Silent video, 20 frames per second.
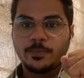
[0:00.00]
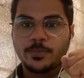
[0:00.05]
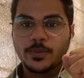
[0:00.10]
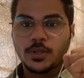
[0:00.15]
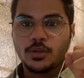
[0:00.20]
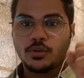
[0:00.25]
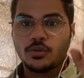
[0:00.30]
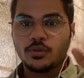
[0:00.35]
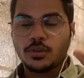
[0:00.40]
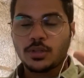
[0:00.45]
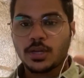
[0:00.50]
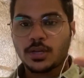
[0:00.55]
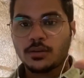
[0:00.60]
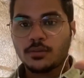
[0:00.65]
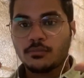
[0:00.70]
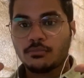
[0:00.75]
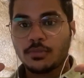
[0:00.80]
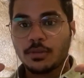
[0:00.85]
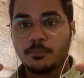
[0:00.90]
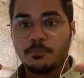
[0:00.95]

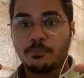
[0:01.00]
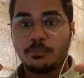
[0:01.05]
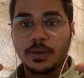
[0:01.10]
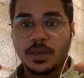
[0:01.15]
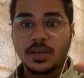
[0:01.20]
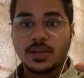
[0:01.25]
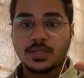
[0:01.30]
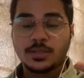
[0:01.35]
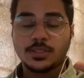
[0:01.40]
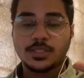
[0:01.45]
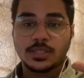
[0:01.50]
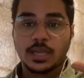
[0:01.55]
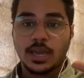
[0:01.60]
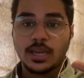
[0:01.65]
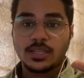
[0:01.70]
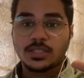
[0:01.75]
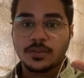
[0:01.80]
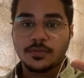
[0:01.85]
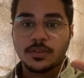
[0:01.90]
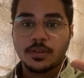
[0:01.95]
That the big
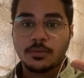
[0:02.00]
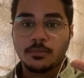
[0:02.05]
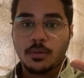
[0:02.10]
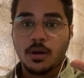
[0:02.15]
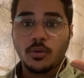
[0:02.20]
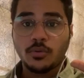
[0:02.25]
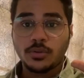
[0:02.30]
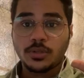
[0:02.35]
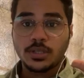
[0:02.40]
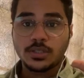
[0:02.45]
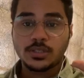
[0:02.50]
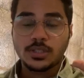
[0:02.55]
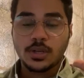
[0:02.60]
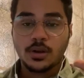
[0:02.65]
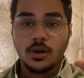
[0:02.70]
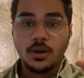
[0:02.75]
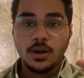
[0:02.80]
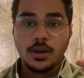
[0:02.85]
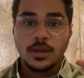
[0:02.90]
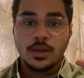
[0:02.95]
size of the mountains and
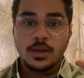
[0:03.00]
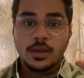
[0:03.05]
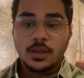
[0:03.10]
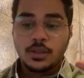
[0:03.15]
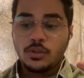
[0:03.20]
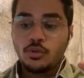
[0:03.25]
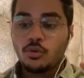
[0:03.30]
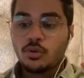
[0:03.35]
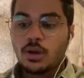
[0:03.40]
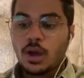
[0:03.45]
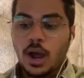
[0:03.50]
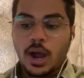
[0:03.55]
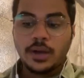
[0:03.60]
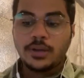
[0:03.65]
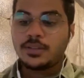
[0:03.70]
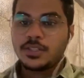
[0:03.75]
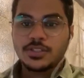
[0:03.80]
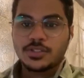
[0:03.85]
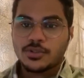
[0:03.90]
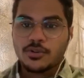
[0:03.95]
all, you
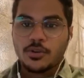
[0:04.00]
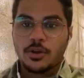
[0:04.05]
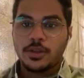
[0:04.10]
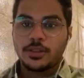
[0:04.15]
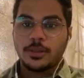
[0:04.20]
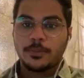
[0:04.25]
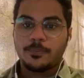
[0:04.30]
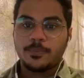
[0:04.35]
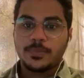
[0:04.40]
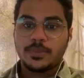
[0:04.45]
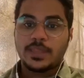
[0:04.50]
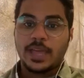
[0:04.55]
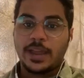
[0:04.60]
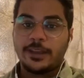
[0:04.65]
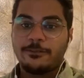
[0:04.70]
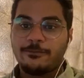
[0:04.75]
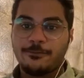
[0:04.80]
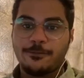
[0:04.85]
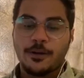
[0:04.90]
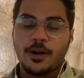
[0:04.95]
can't destroy them. That
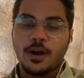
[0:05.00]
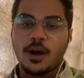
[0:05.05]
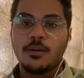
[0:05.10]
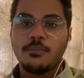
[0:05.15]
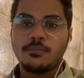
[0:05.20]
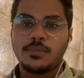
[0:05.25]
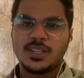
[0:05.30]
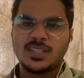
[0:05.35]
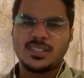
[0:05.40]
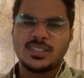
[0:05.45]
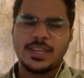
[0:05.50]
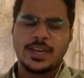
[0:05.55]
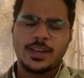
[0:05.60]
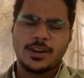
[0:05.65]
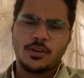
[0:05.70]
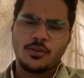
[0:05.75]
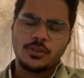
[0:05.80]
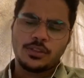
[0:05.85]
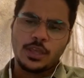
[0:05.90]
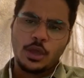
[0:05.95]
firmness there,
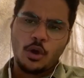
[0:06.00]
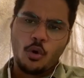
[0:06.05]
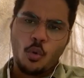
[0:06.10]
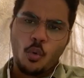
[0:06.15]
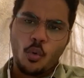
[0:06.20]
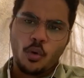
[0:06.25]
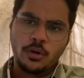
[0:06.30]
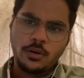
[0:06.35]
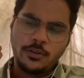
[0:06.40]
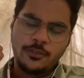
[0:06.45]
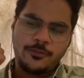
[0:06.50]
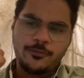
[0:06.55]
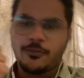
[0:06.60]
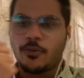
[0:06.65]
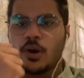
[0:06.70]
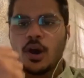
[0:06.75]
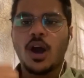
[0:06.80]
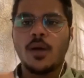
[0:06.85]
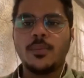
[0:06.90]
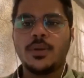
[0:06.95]
they hold
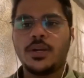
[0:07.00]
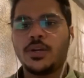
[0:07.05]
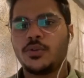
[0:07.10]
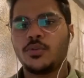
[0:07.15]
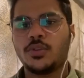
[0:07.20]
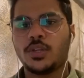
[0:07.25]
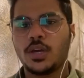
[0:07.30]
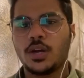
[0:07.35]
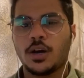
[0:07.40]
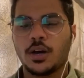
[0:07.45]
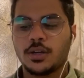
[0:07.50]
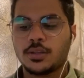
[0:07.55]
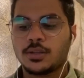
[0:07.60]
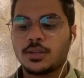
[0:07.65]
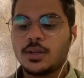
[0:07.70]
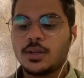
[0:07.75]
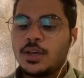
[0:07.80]
firm into the earth.